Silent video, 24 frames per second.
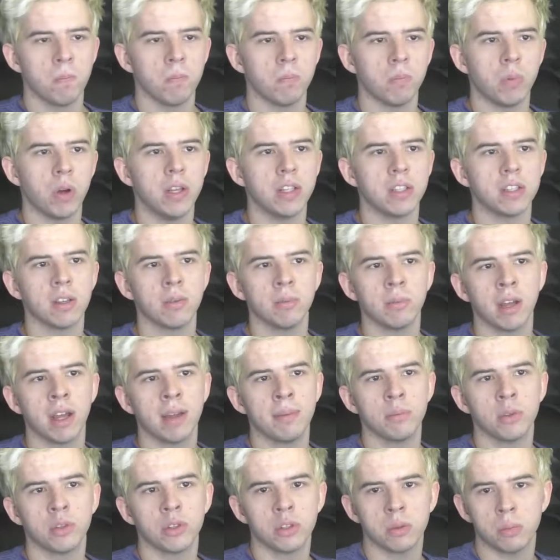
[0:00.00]
But
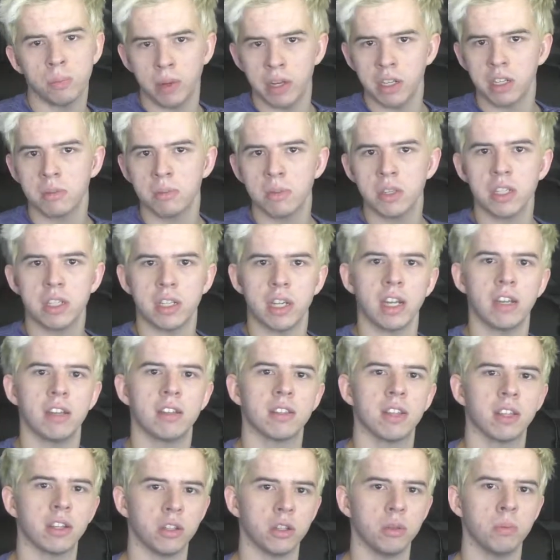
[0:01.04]
sometimes there's bigger
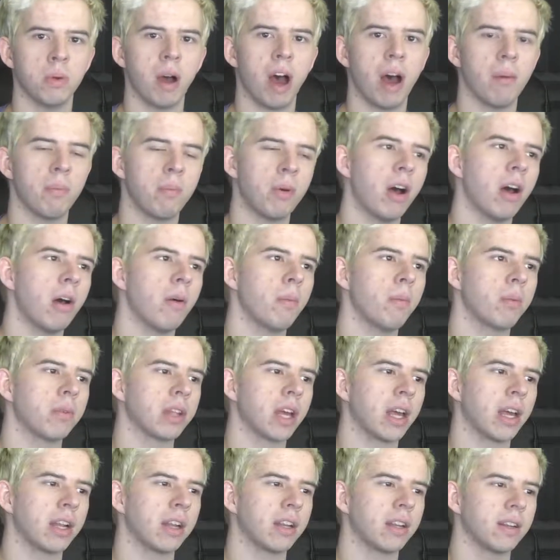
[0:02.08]
mistakes that do pop up
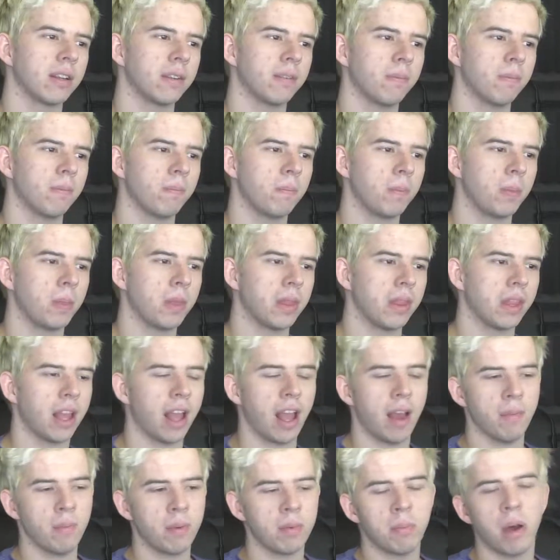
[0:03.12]
that
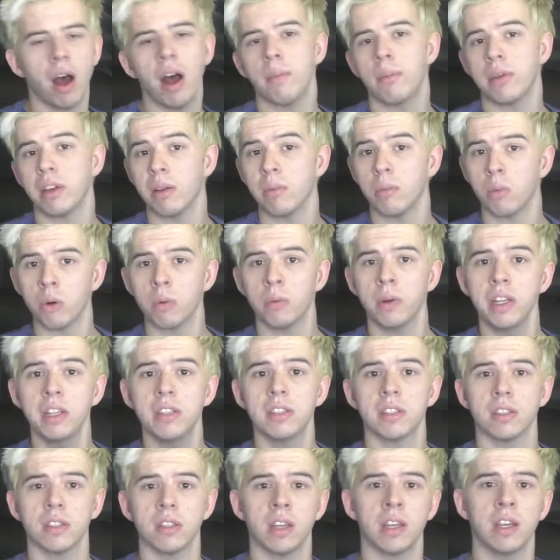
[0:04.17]
have been popping up more
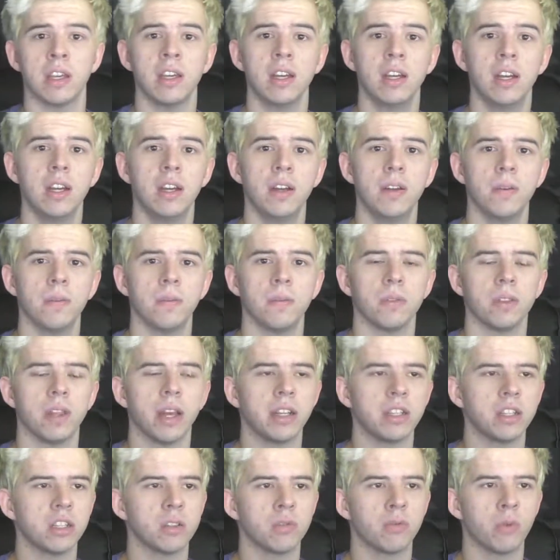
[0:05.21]
recently
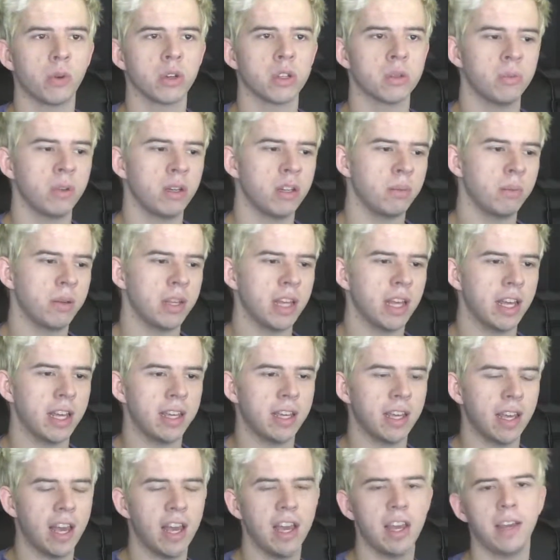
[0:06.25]
that just forced me to be
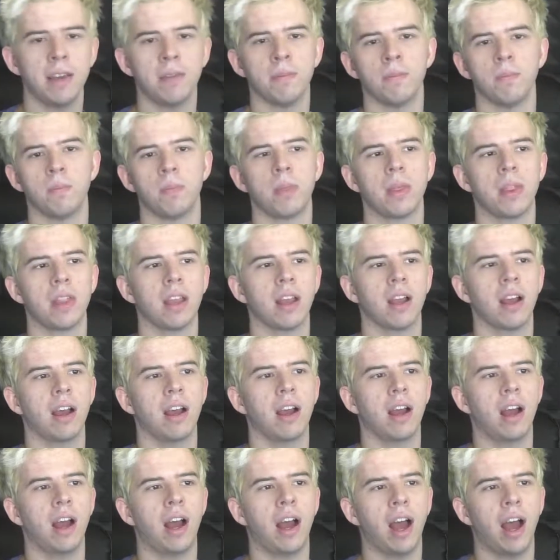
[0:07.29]
like, hey,
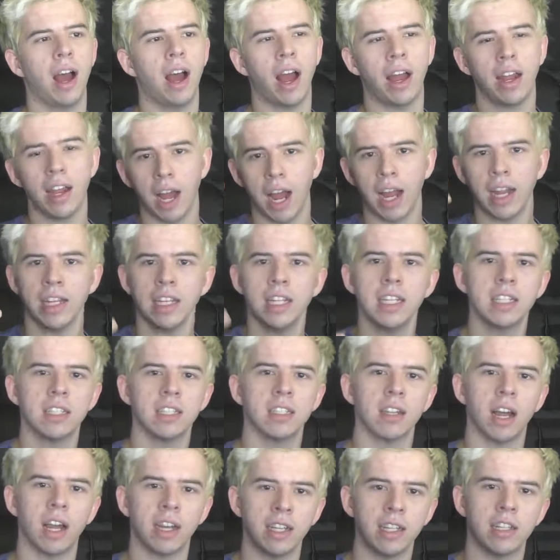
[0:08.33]
I need
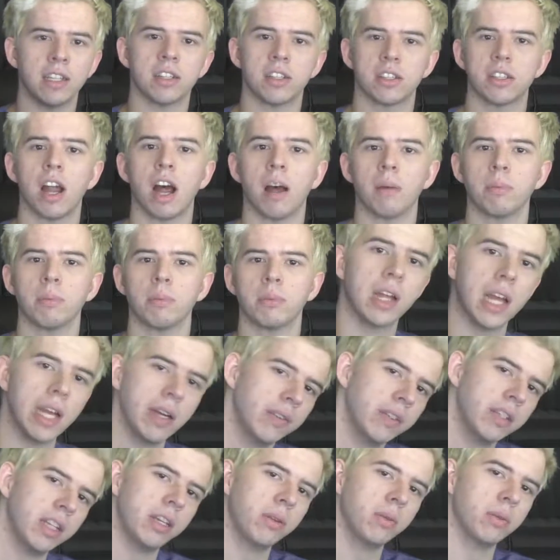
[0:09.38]
to stop.
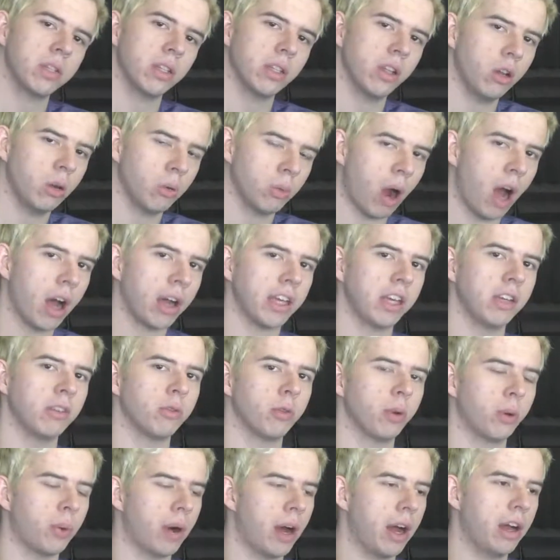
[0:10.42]
Everything was a little rocky
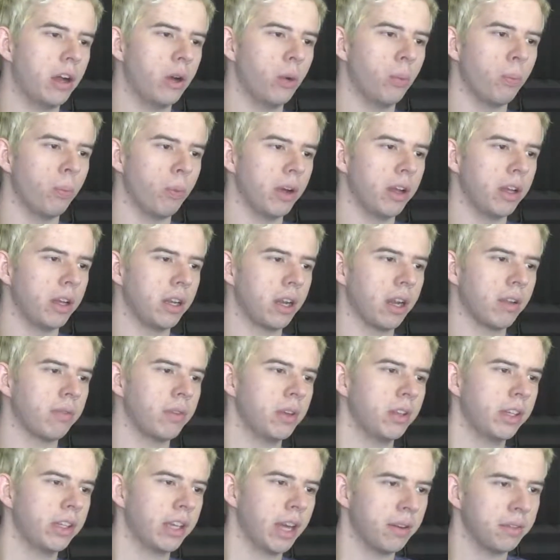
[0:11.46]
for a while, but I
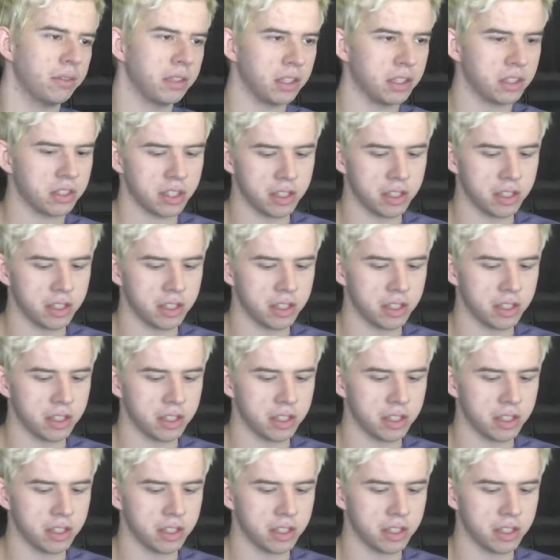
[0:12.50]
feel like everything's